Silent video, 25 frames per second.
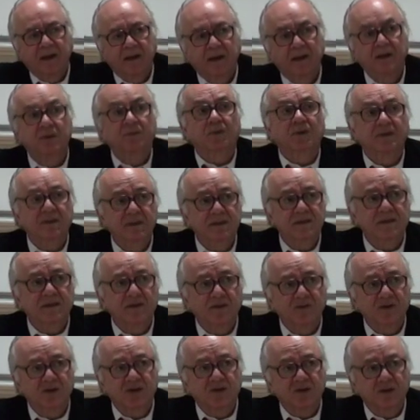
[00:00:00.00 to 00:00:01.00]
And what is
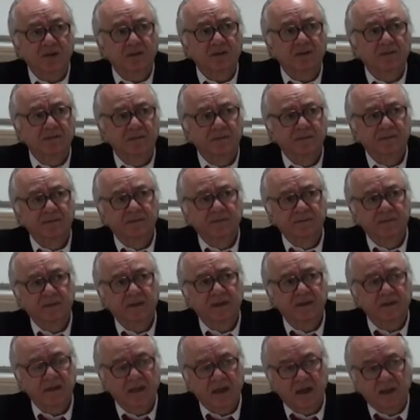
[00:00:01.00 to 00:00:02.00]
tradition?
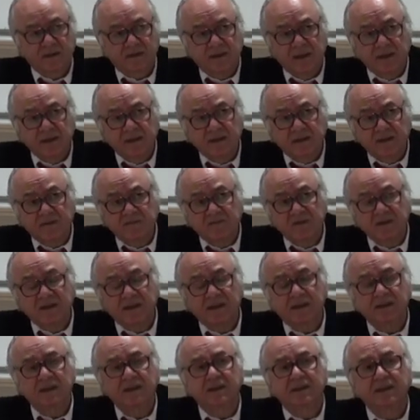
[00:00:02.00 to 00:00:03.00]
It's an alternative
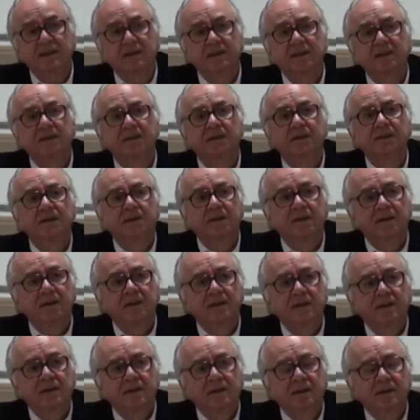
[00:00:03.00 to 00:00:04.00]
modernity.
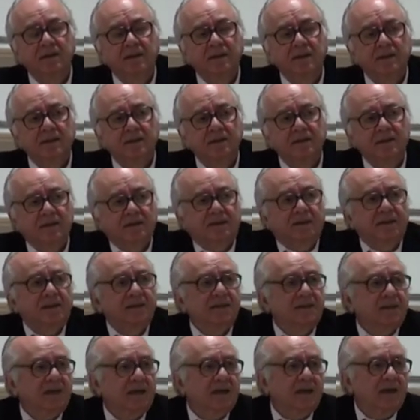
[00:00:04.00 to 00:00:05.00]
This
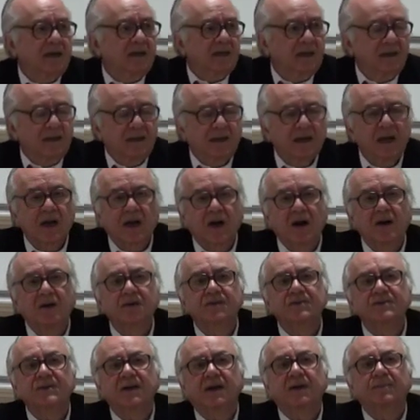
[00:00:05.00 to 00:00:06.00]
is a, a
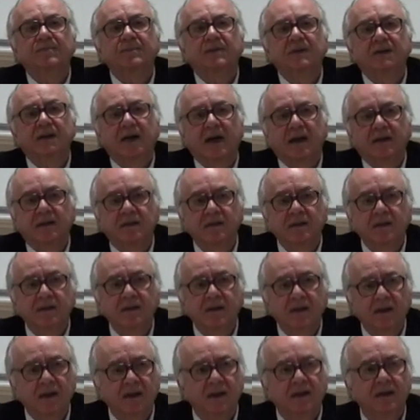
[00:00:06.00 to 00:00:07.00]
concept, an
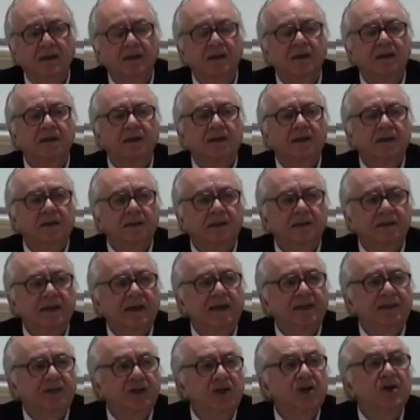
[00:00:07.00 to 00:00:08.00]
idea
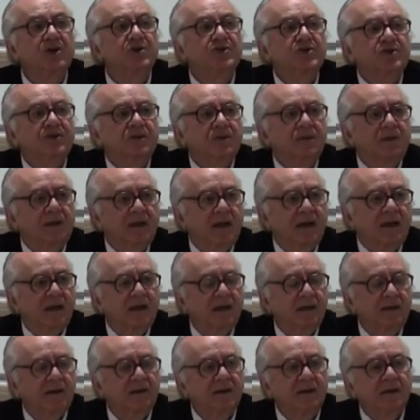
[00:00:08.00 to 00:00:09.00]
that goes
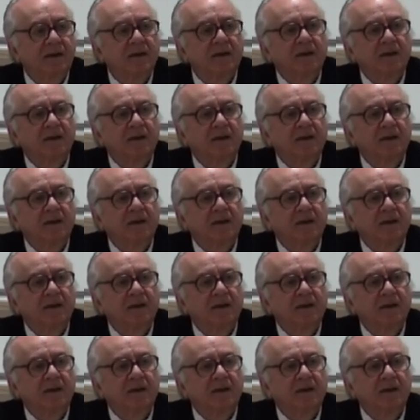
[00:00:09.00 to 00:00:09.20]
today